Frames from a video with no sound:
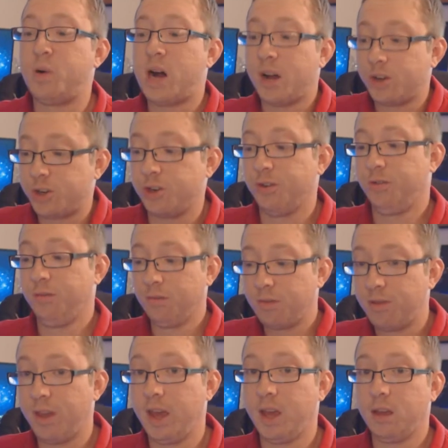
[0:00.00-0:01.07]
posture
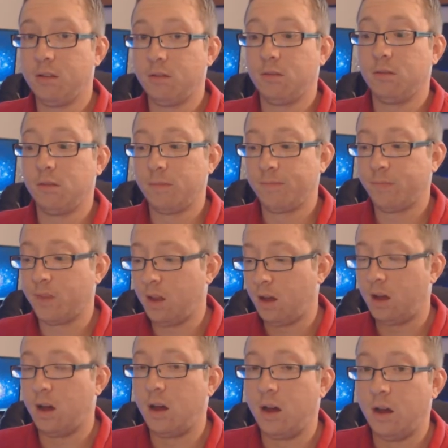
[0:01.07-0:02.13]
thing,
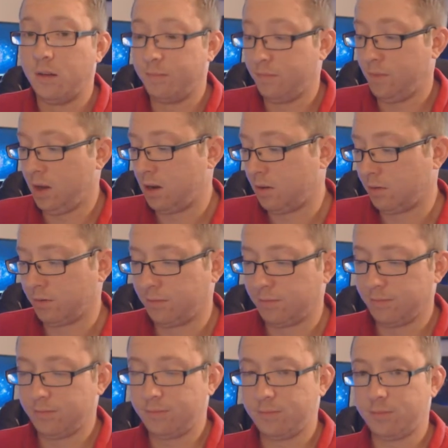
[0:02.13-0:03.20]
uh, you know,
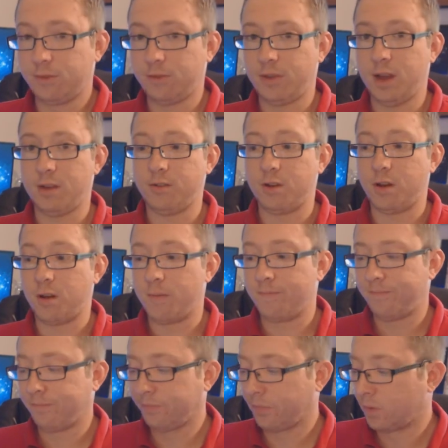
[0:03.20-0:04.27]
stand
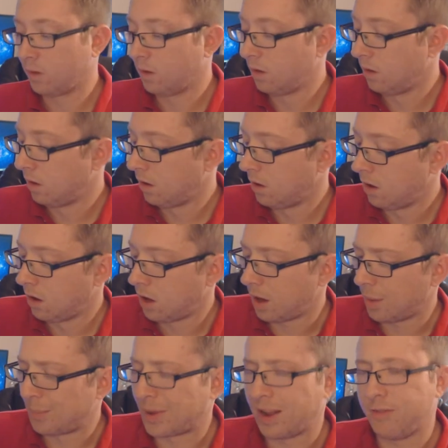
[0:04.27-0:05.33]
tall,
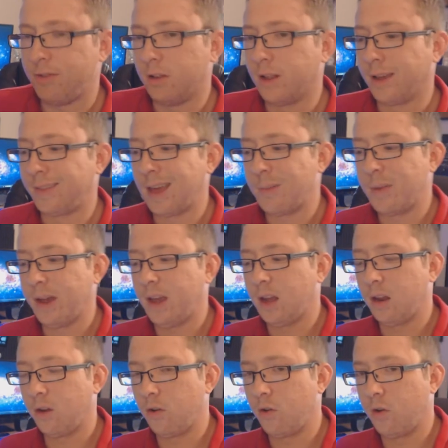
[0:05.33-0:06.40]
but I feel like that might
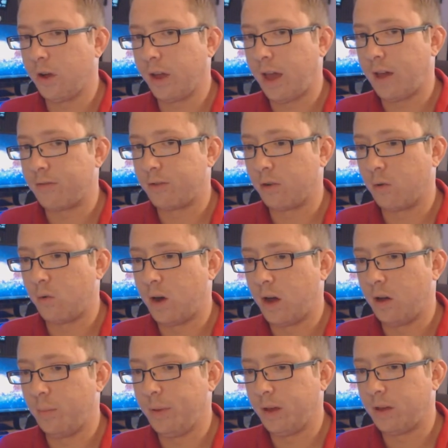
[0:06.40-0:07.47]
get annoying after a
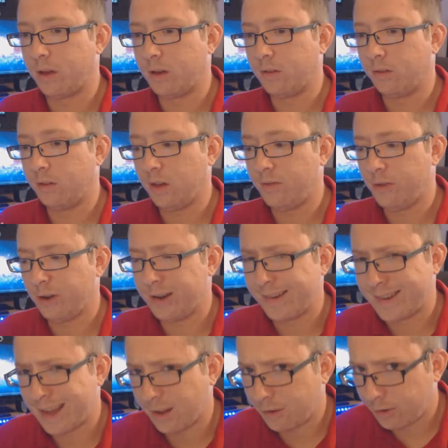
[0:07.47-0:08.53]
while because if you're
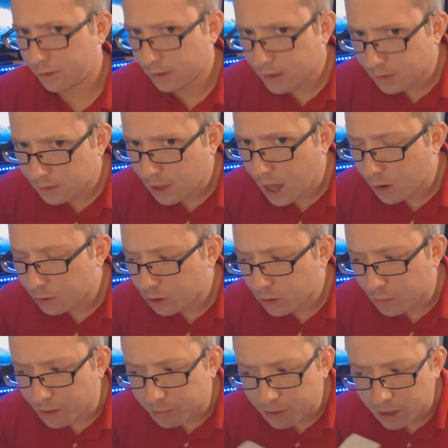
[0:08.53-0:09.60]
intentionally
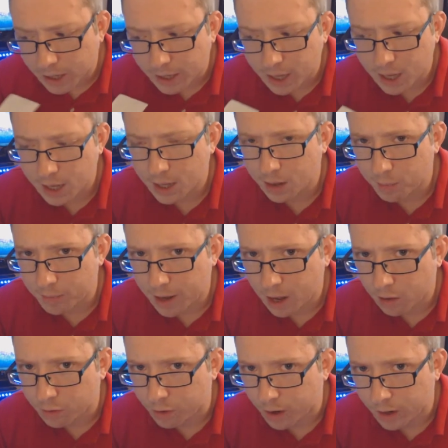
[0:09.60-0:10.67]
slouching, maybe like I am
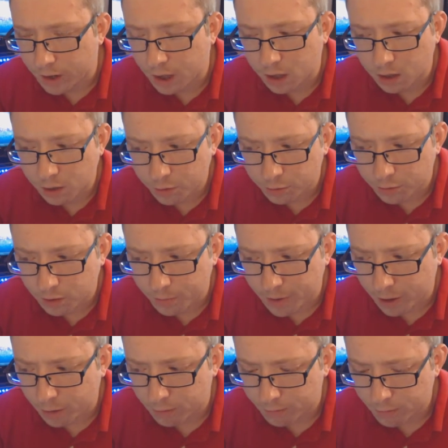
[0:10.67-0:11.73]
now trying to get close to the
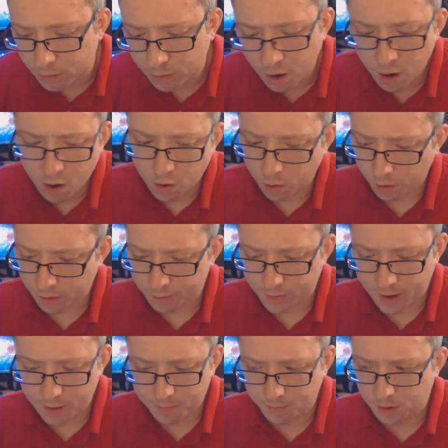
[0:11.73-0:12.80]
microphone, or if
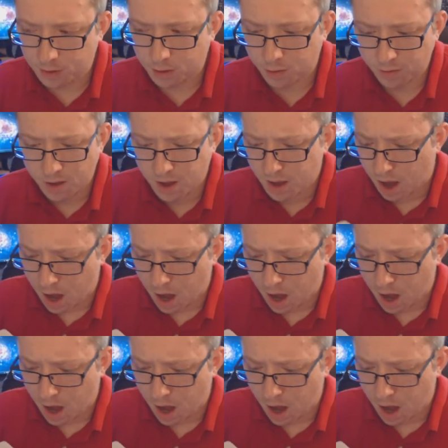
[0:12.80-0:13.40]
I'm, you know,